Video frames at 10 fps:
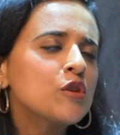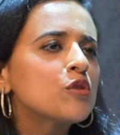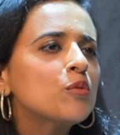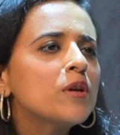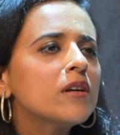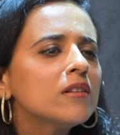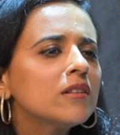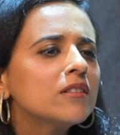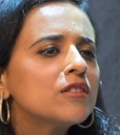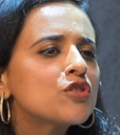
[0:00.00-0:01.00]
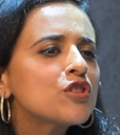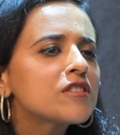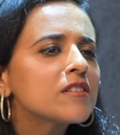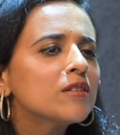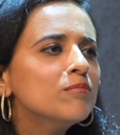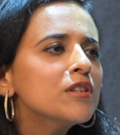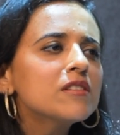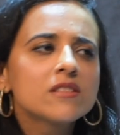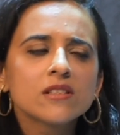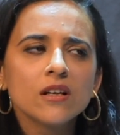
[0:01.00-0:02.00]
So we are just
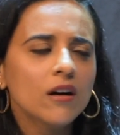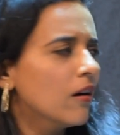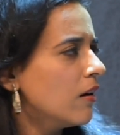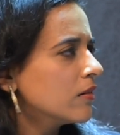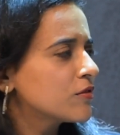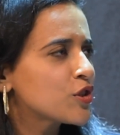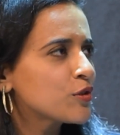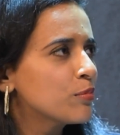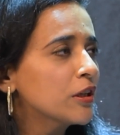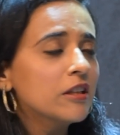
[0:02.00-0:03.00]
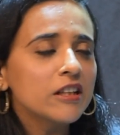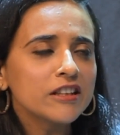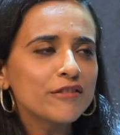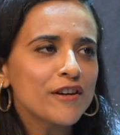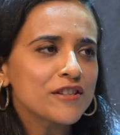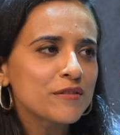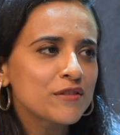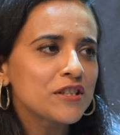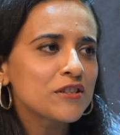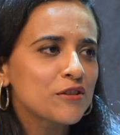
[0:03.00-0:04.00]
just beginning the festive
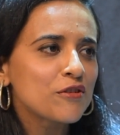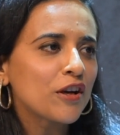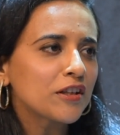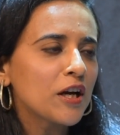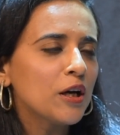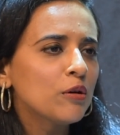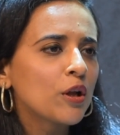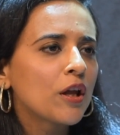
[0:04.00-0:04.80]
season right now.